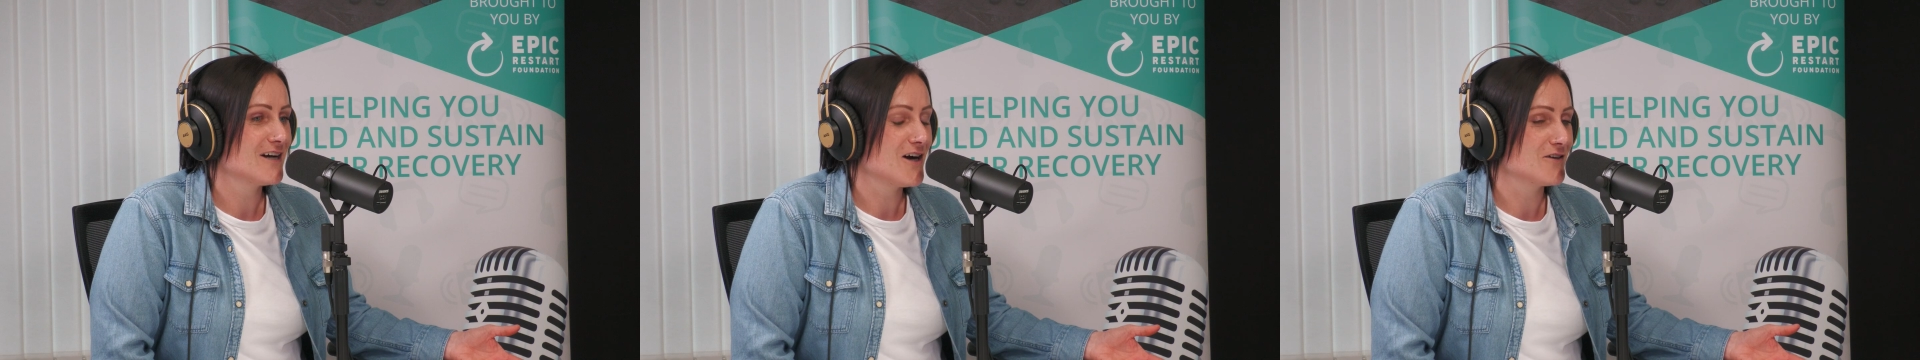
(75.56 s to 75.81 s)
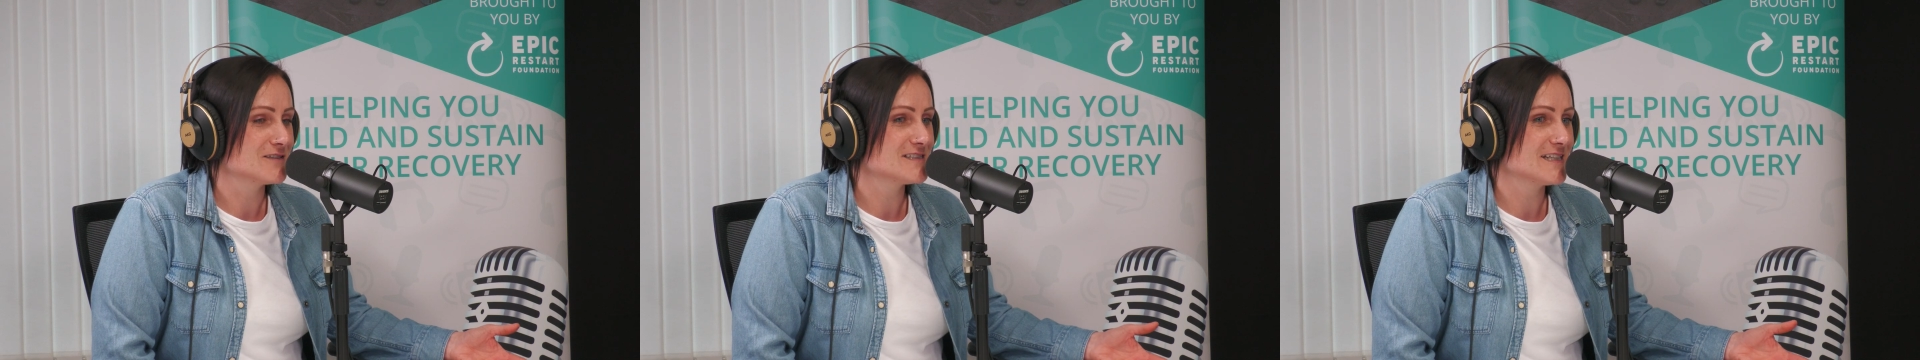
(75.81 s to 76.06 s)
I
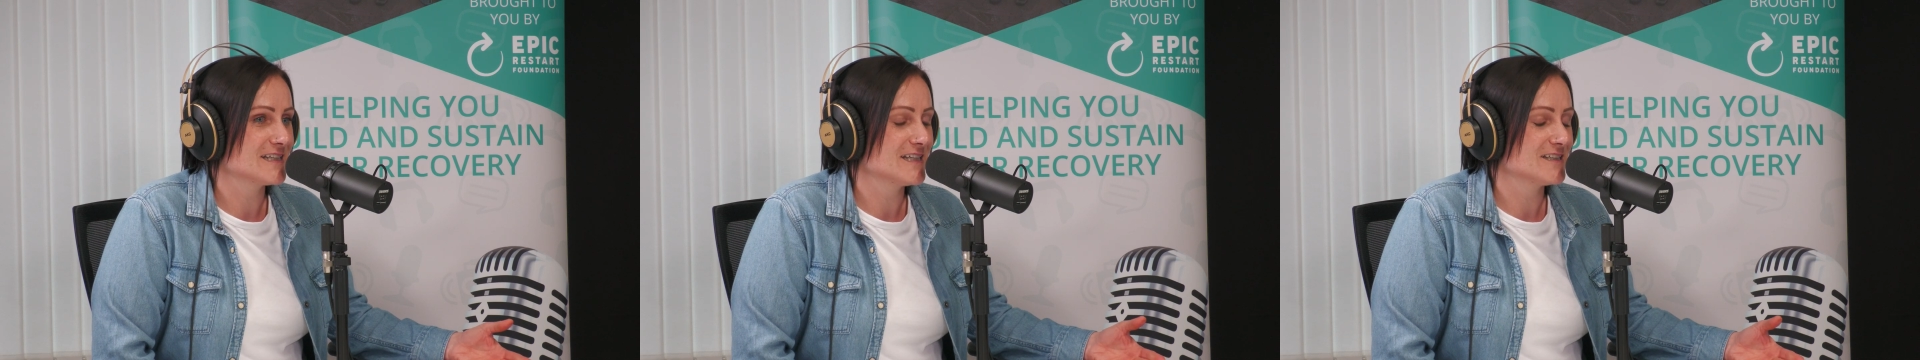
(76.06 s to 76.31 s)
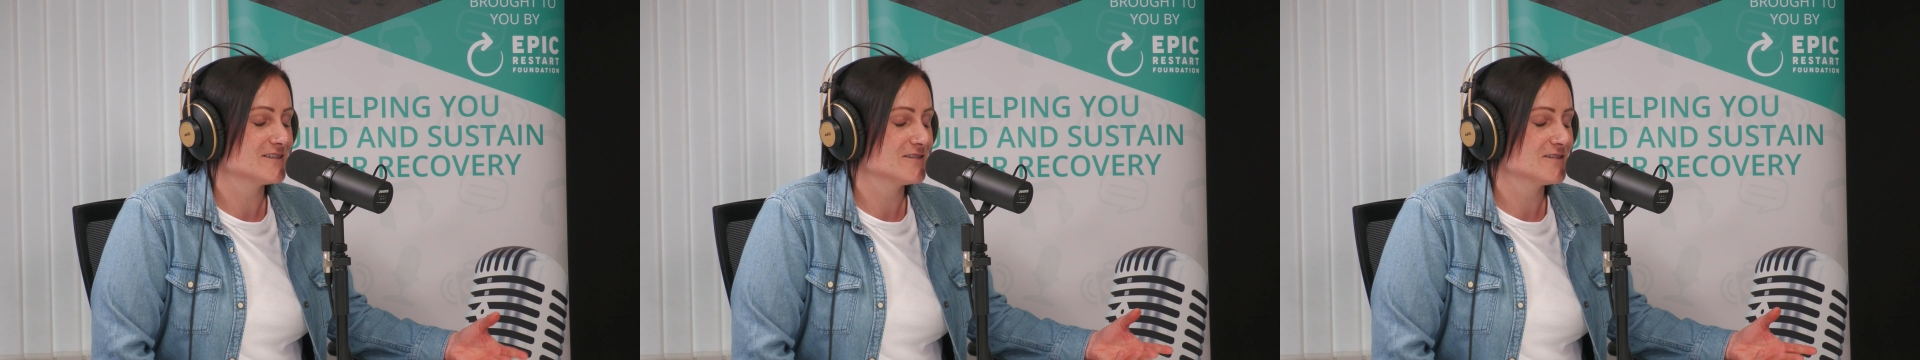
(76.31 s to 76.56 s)
was
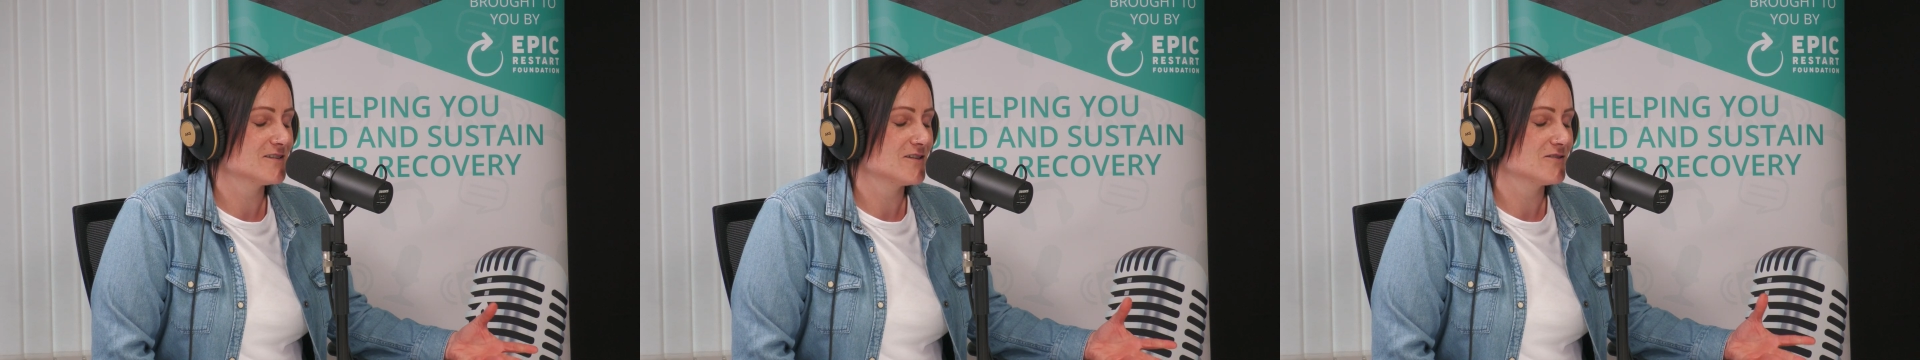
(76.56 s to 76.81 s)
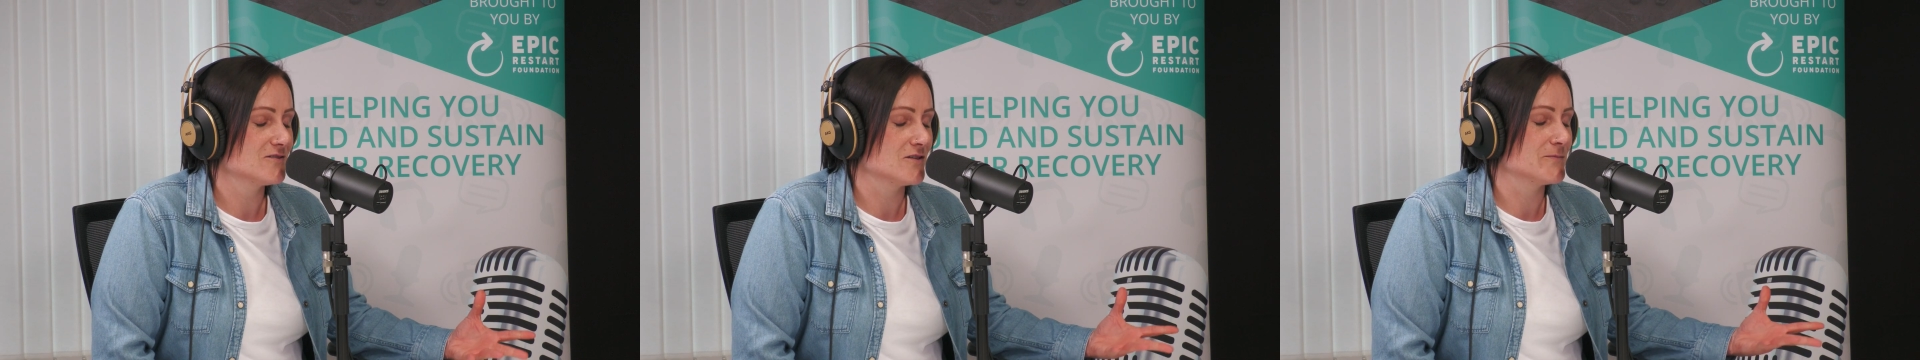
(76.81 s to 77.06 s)
thinking,
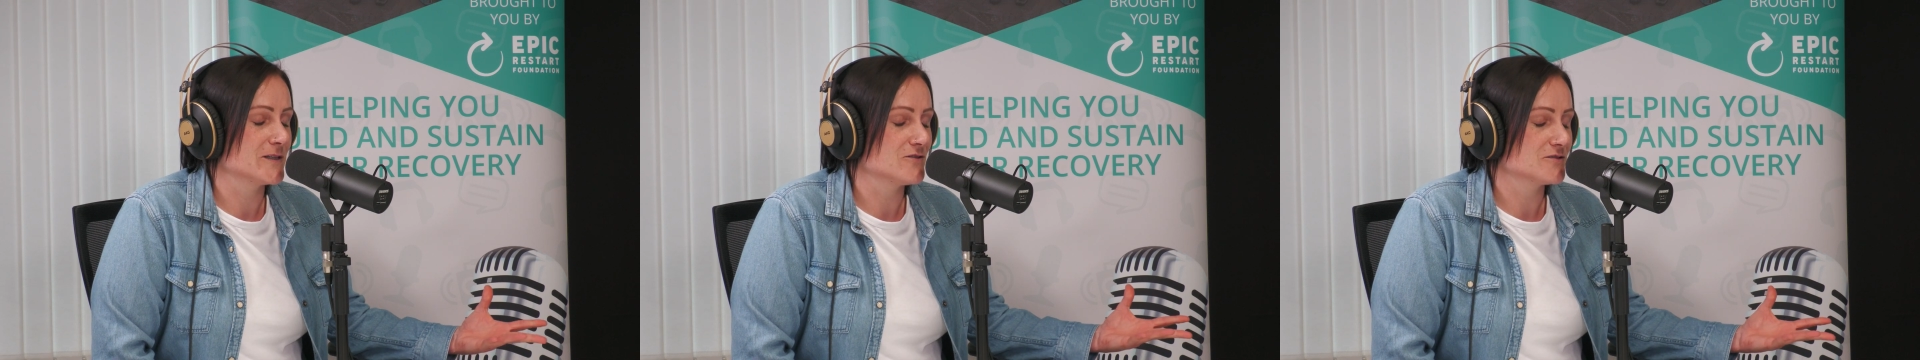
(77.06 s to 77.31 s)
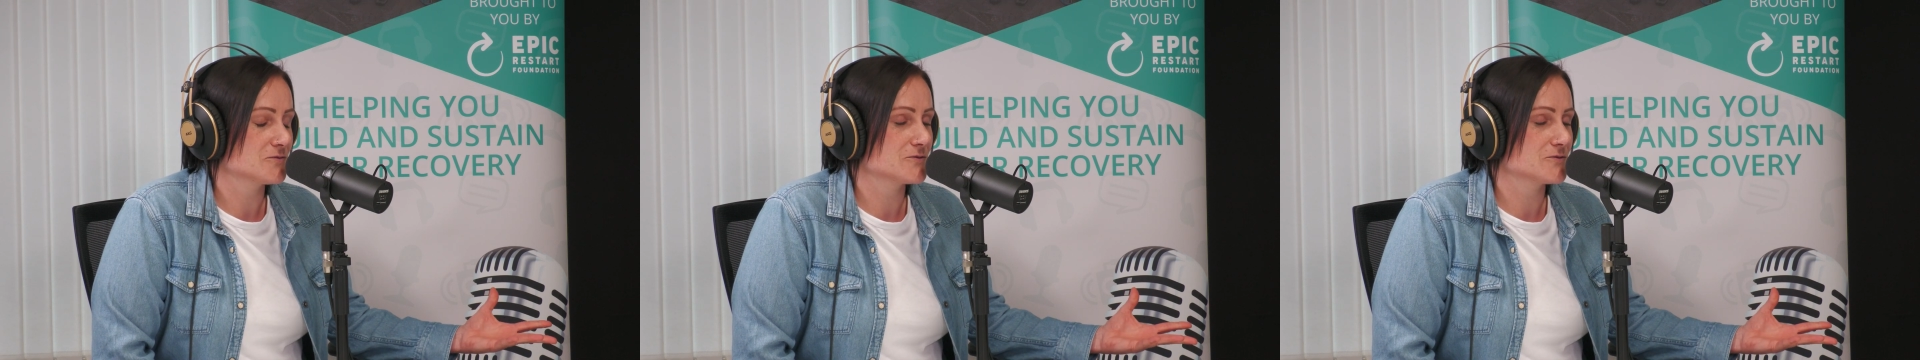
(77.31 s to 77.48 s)
oh my gosh,